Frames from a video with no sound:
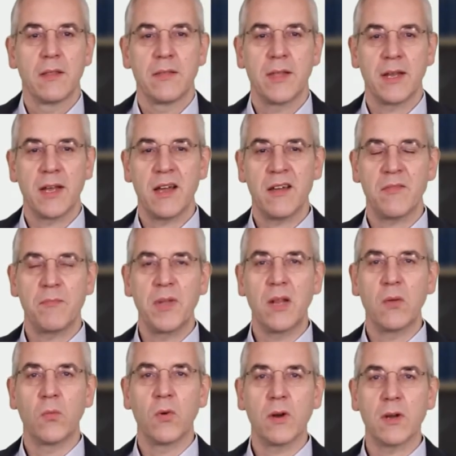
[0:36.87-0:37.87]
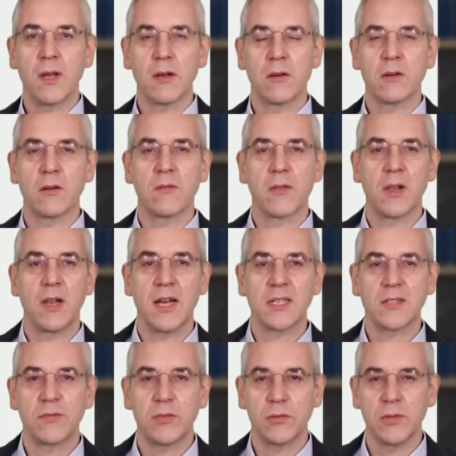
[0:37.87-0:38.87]
that I have been working on over the
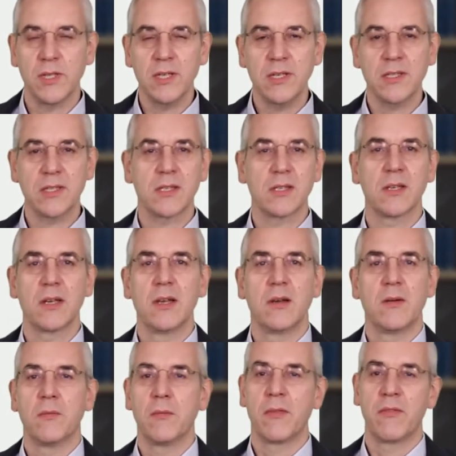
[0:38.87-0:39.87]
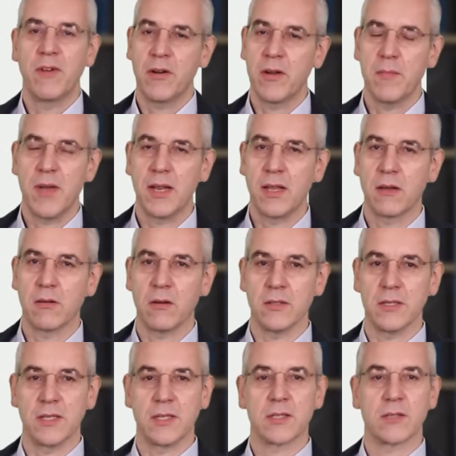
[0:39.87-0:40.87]
last few years with very many
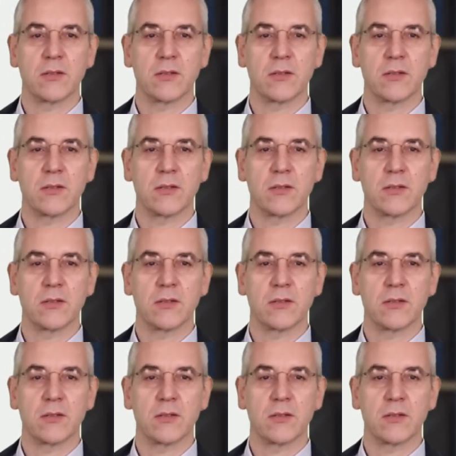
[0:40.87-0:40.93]
colleagues.